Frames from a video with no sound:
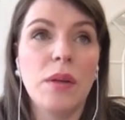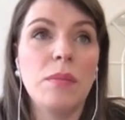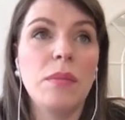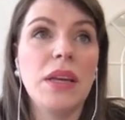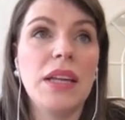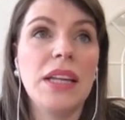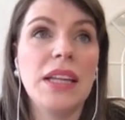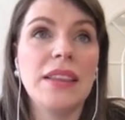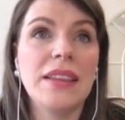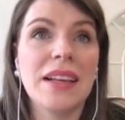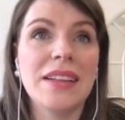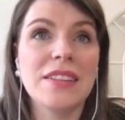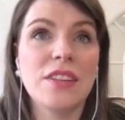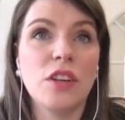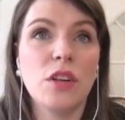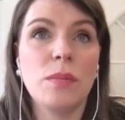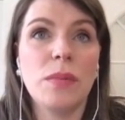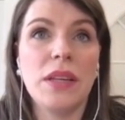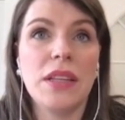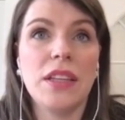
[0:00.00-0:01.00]
meaning that's
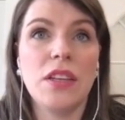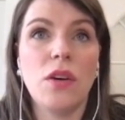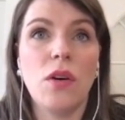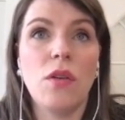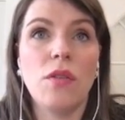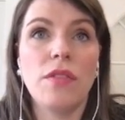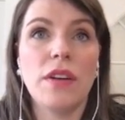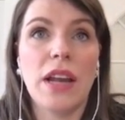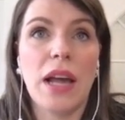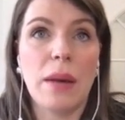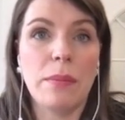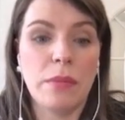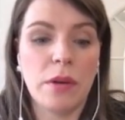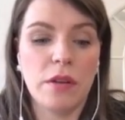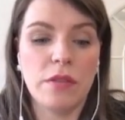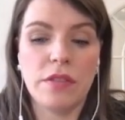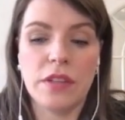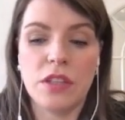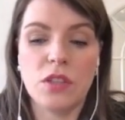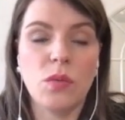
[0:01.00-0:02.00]
going to be the overlap
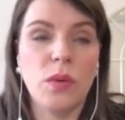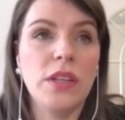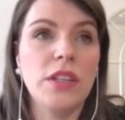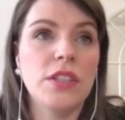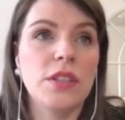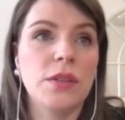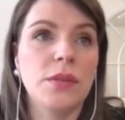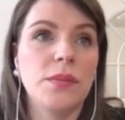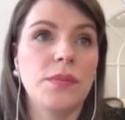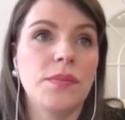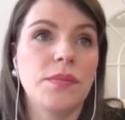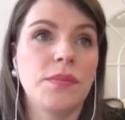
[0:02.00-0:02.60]
of each window.